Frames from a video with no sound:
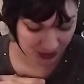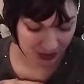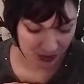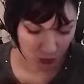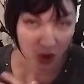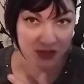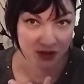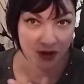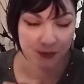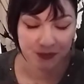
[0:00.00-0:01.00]
wands
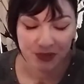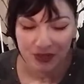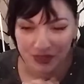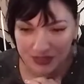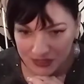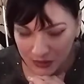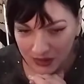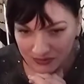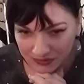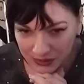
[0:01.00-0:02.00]
are. So
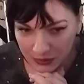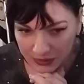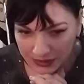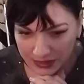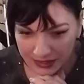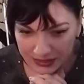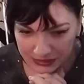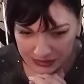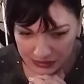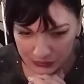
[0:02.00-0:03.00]
I feel
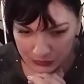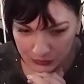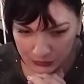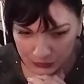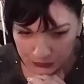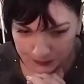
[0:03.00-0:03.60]
like, you know,